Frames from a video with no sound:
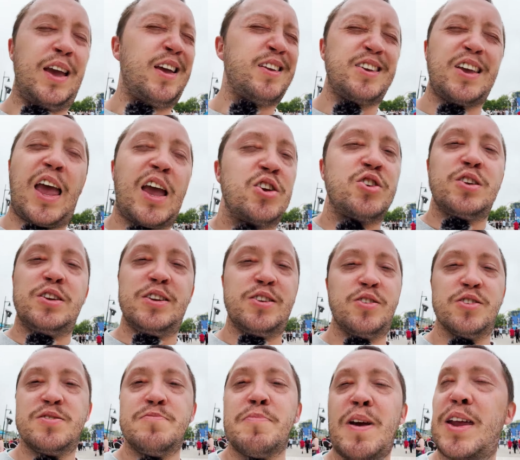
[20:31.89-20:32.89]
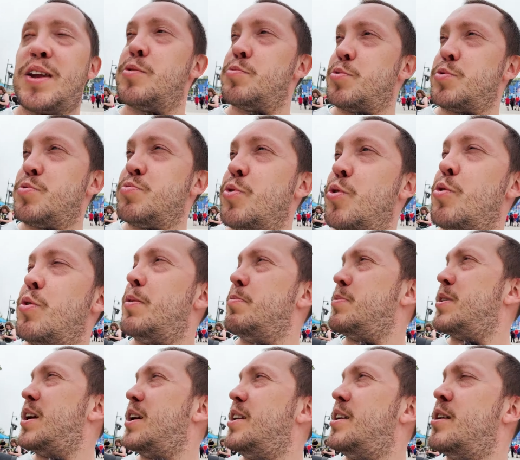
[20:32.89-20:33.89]
Actually, it doesn't matter what row
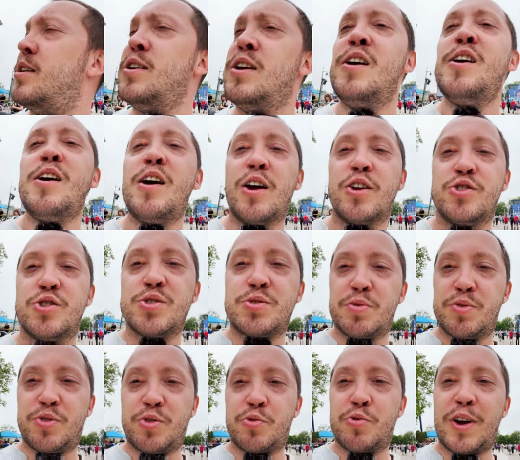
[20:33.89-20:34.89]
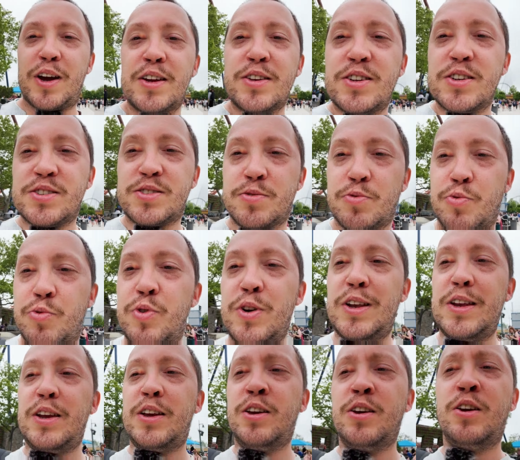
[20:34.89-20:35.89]
I'm getting. I just want to ride this
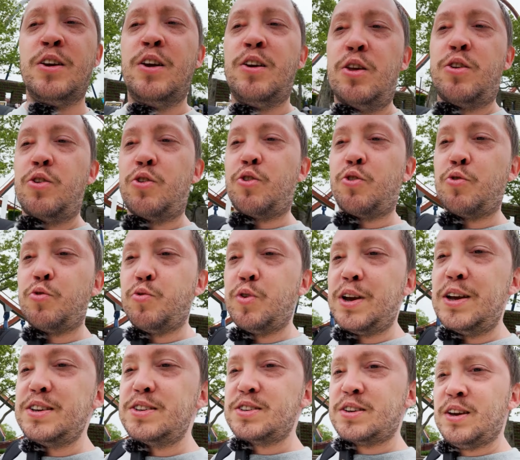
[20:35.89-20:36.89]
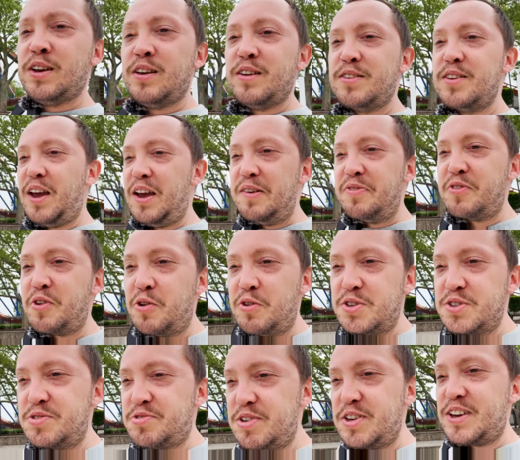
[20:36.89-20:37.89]
really great dive
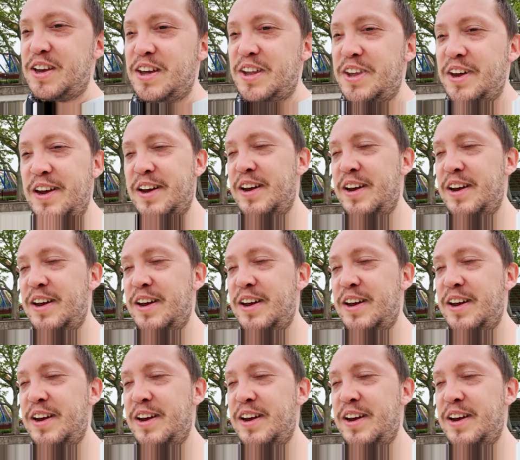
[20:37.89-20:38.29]
coaster again.